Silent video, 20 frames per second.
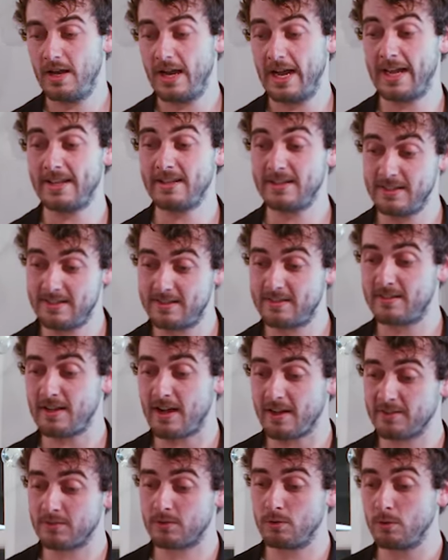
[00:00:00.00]
And it
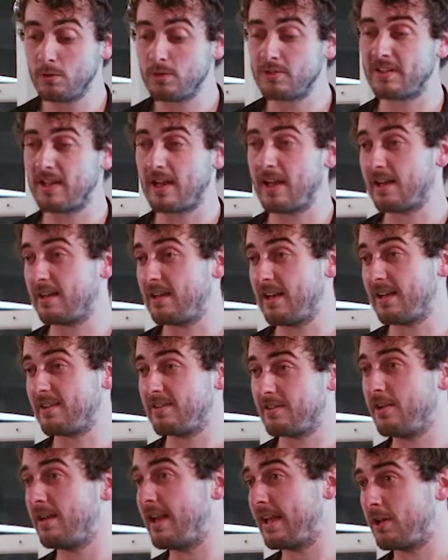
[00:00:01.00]
starts to look like
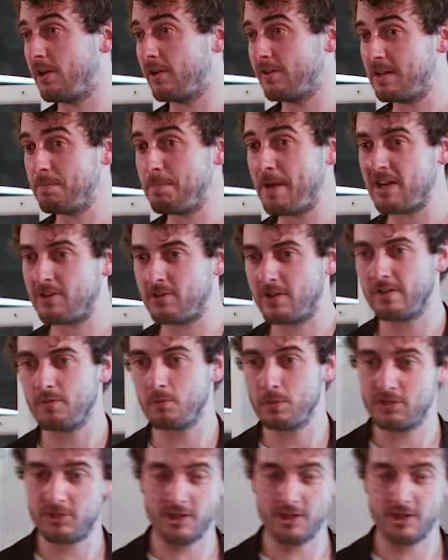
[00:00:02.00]
a landing page. We